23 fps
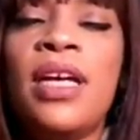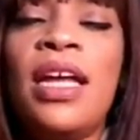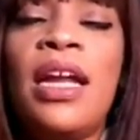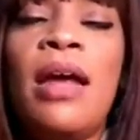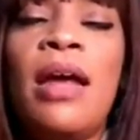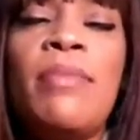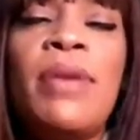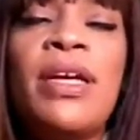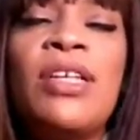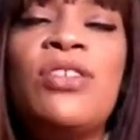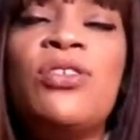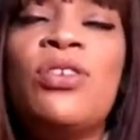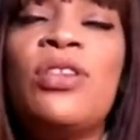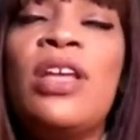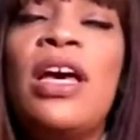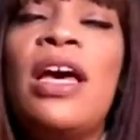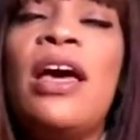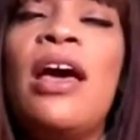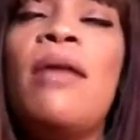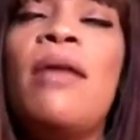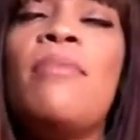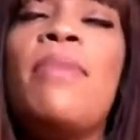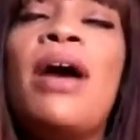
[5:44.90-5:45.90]
And I make sure
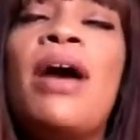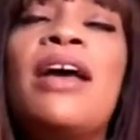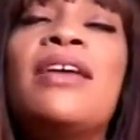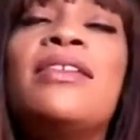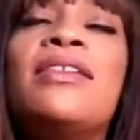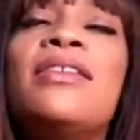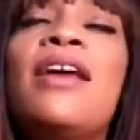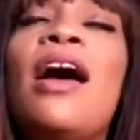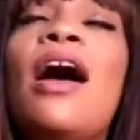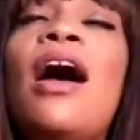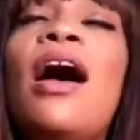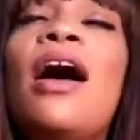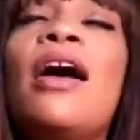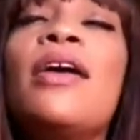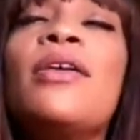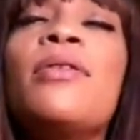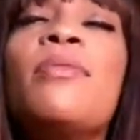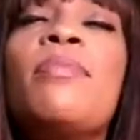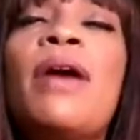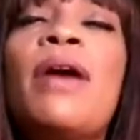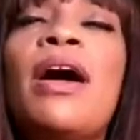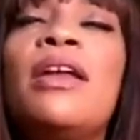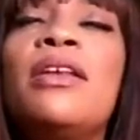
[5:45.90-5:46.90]
that my
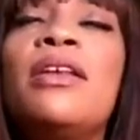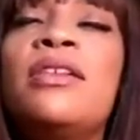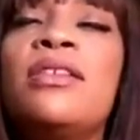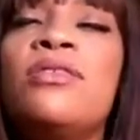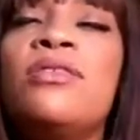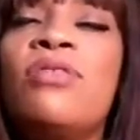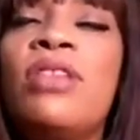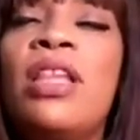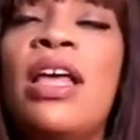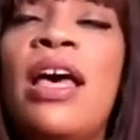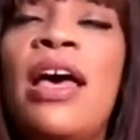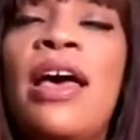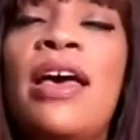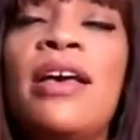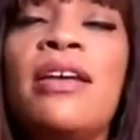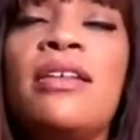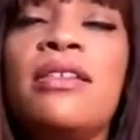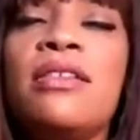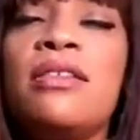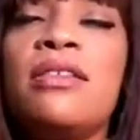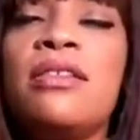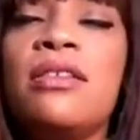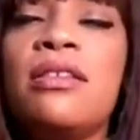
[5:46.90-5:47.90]
entire body is
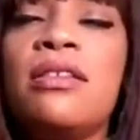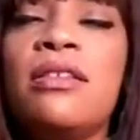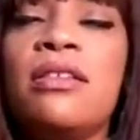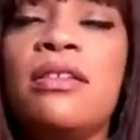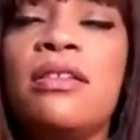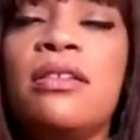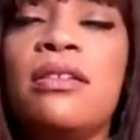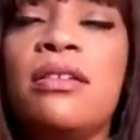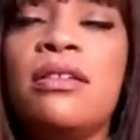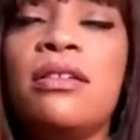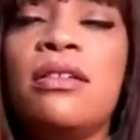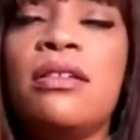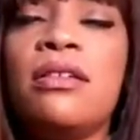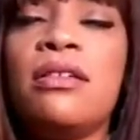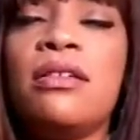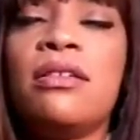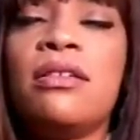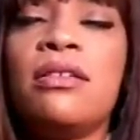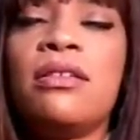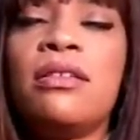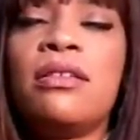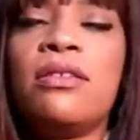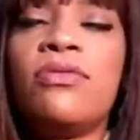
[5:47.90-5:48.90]
relaxed,
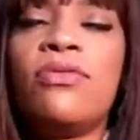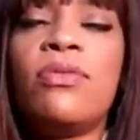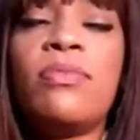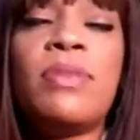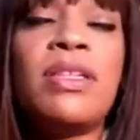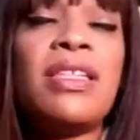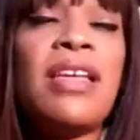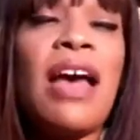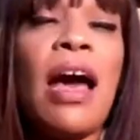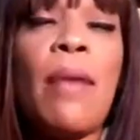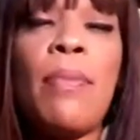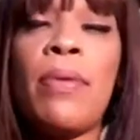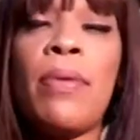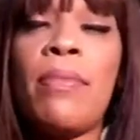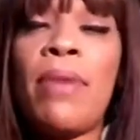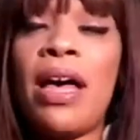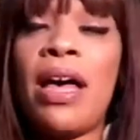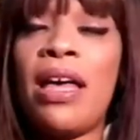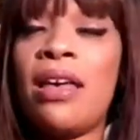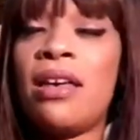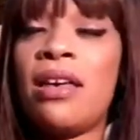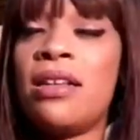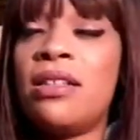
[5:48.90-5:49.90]
from the top of
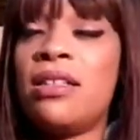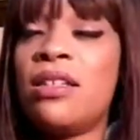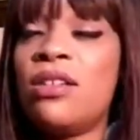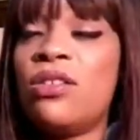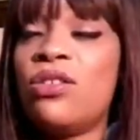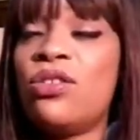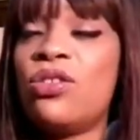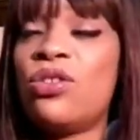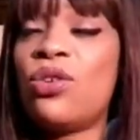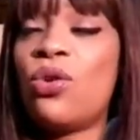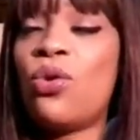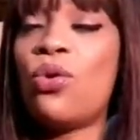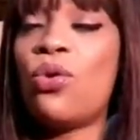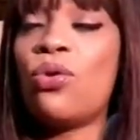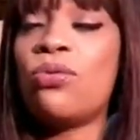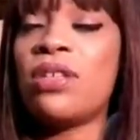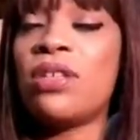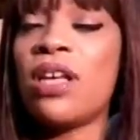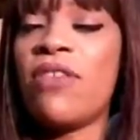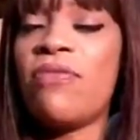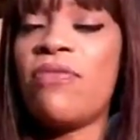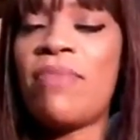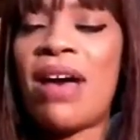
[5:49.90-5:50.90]
my head to the
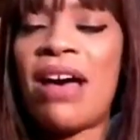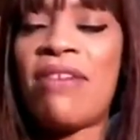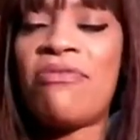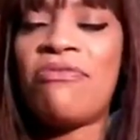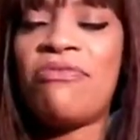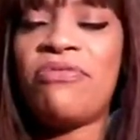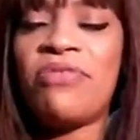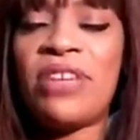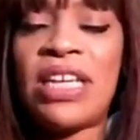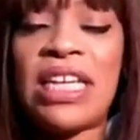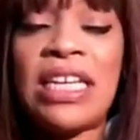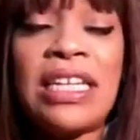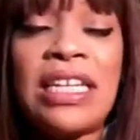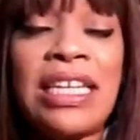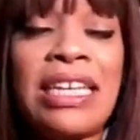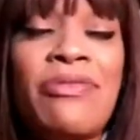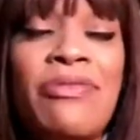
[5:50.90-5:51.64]
soles of my feet.